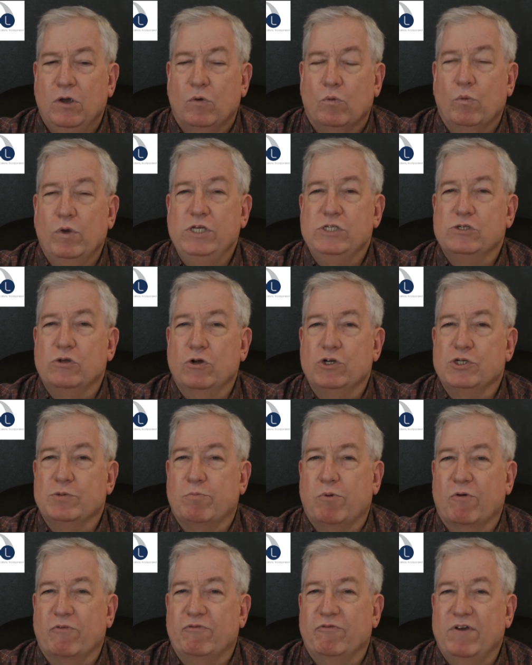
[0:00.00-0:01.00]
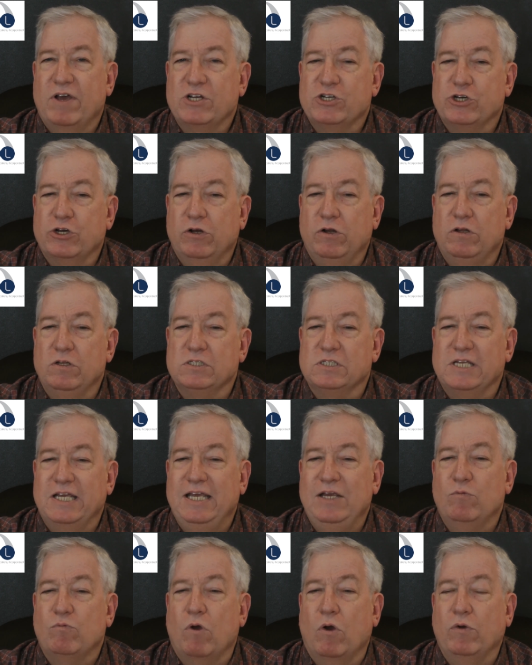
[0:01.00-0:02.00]
Research professionals,
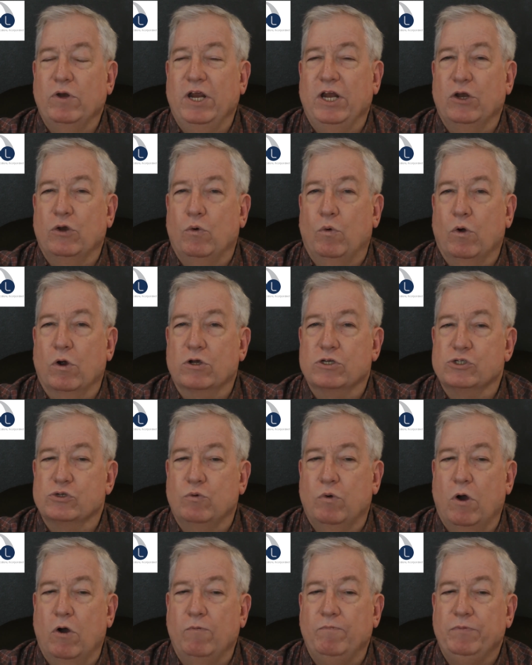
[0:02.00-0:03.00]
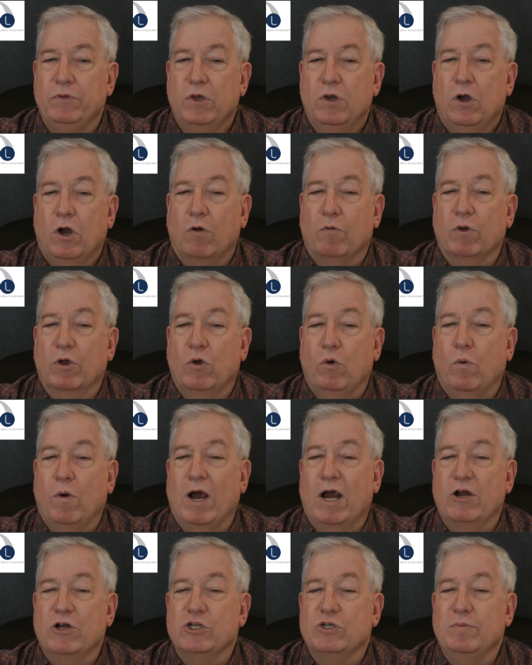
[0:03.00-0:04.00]
he wrote in Quirk's, quote, "are
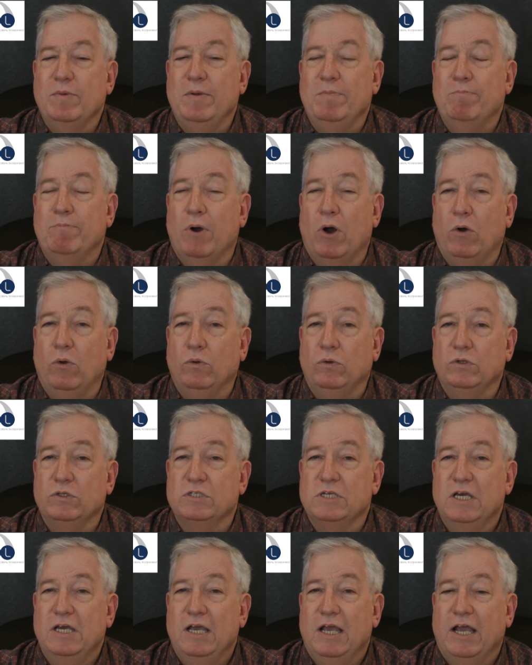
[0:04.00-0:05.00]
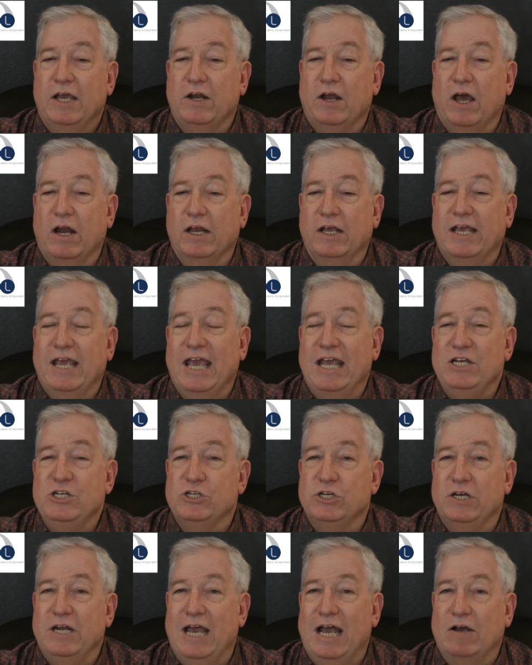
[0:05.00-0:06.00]
required to be bold and on
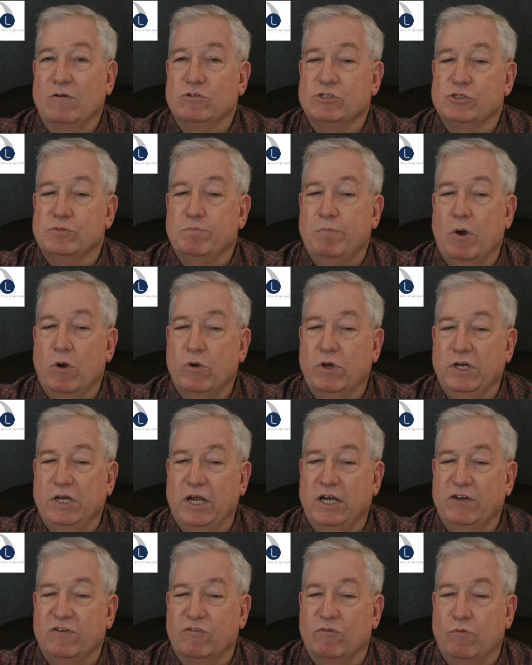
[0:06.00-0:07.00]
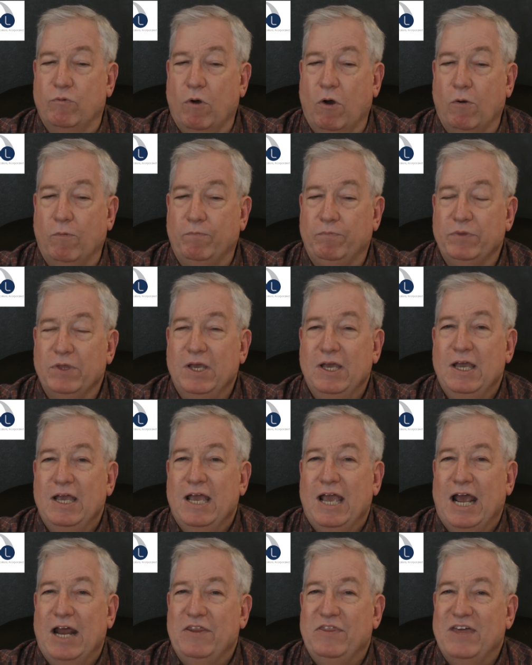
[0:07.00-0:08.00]
occasion outspoken," end of quote.
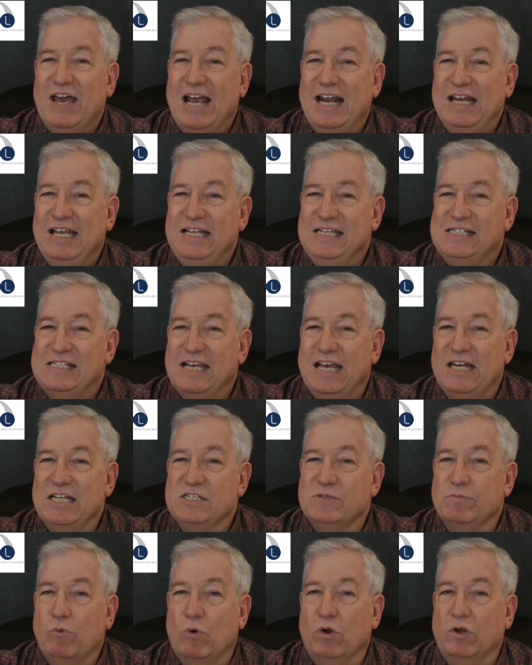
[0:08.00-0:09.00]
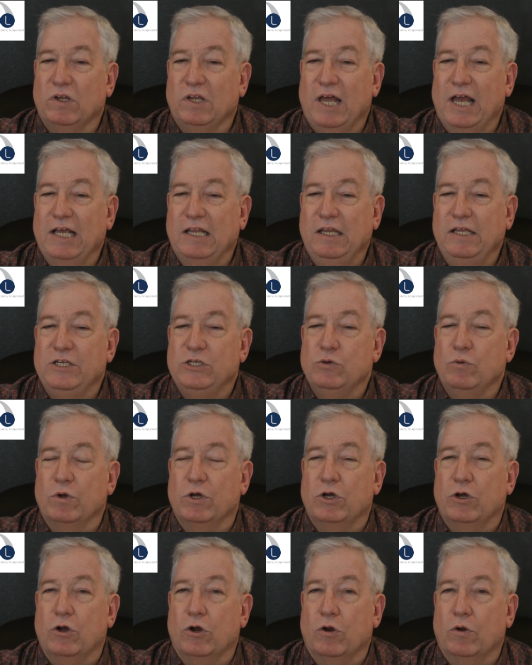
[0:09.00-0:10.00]
And that, he said, is more likely to
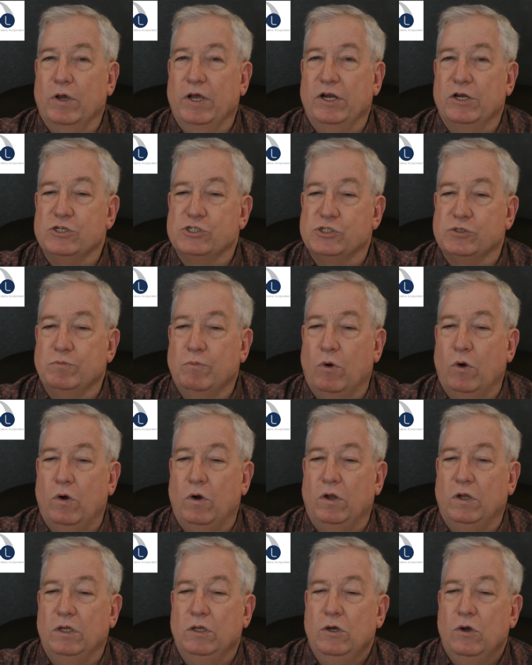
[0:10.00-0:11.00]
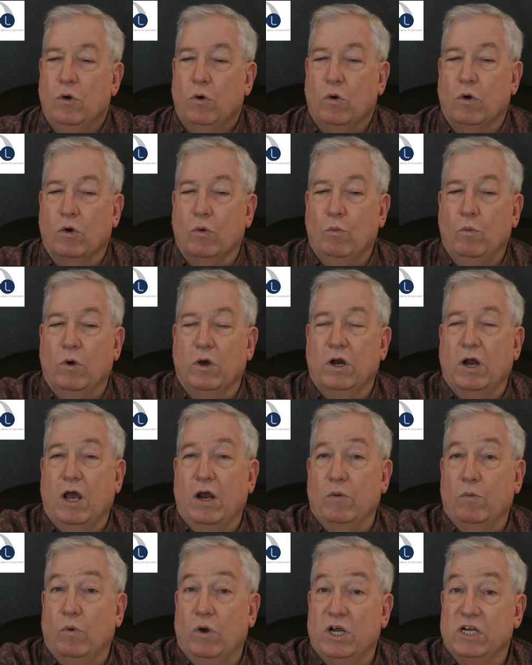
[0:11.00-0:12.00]
occur in a small or
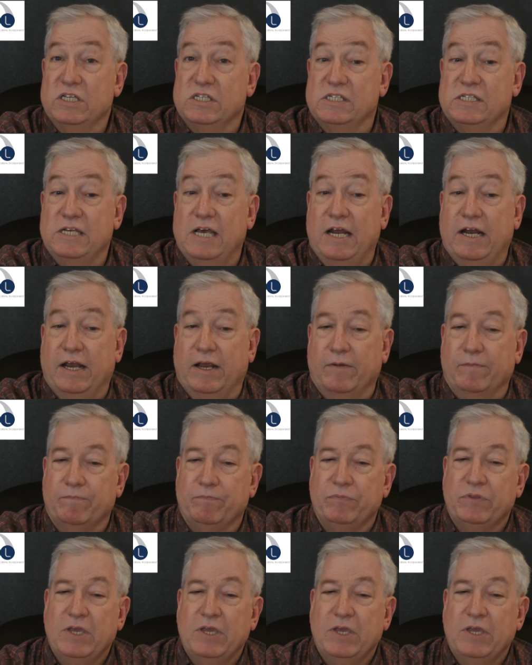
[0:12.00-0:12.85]
one-on-one setting.